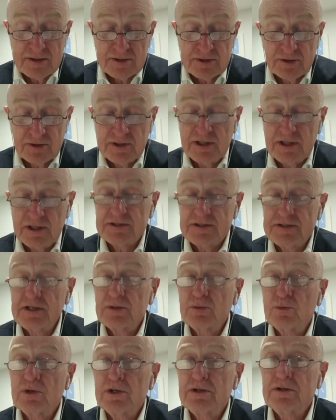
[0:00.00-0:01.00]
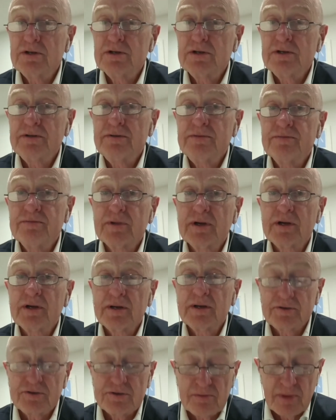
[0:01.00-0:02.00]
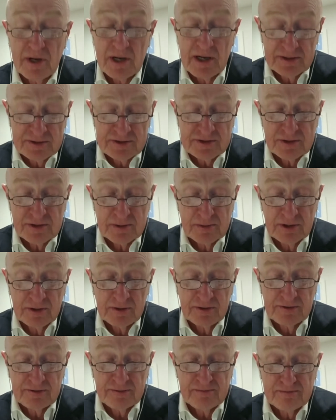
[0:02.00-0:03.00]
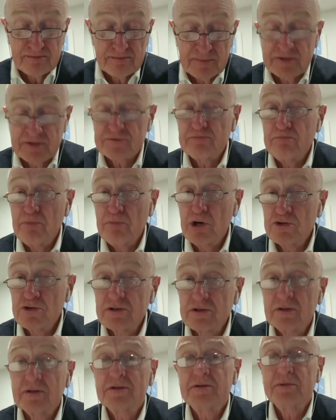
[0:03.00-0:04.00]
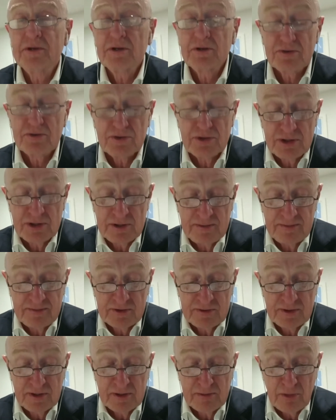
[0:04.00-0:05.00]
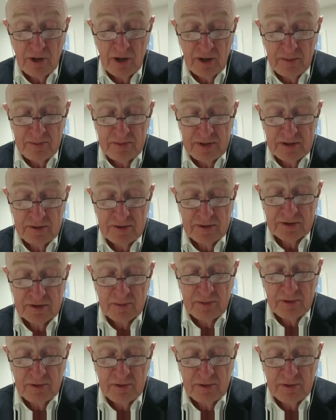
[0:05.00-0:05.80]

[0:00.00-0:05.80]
to the extent we need demand stimulus, that's mostly going to need, in my opinion, to be